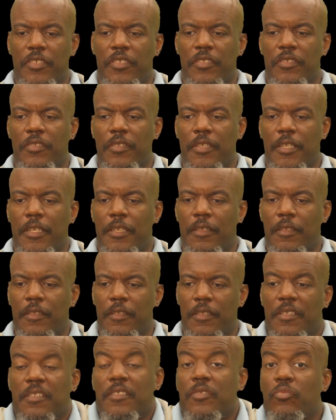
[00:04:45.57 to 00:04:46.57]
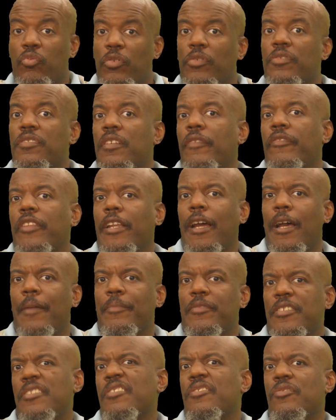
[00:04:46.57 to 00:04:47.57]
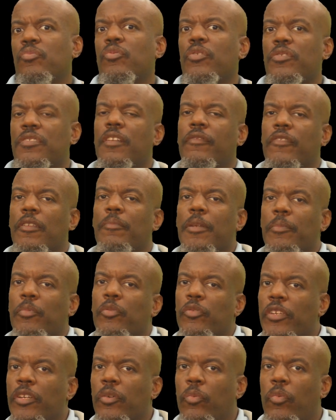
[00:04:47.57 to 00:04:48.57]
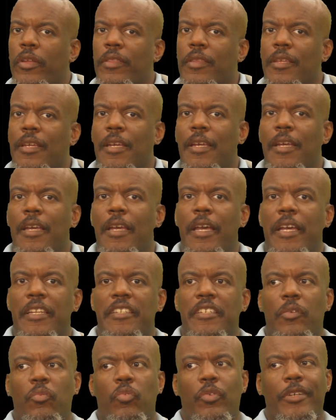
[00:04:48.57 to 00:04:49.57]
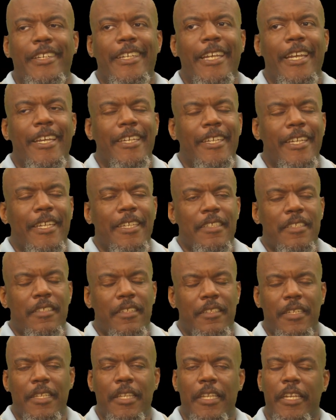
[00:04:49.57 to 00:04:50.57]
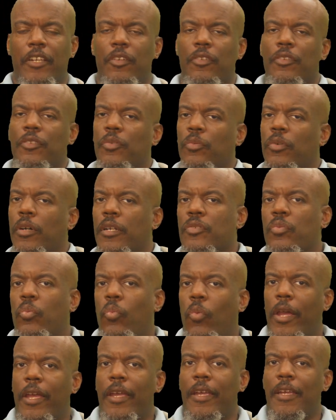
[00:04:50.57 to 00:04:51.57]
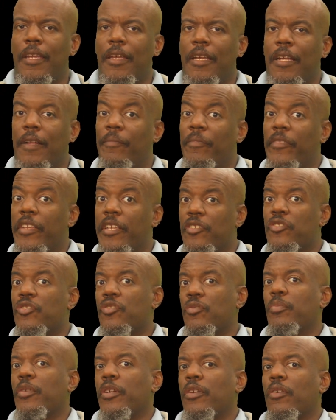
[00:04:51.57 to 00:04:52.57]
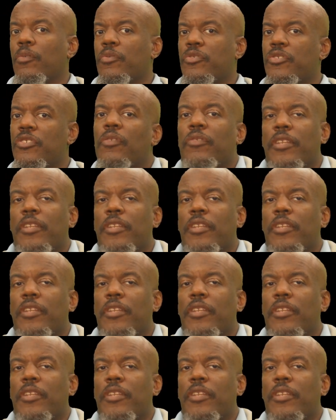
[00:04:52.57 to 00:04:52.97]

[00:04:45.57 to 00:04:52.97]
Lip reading: Just, this is real stuff that happens. This is real stuff that people deal with, and yet we're getting it in such a layered, nuanced way in the superhero show.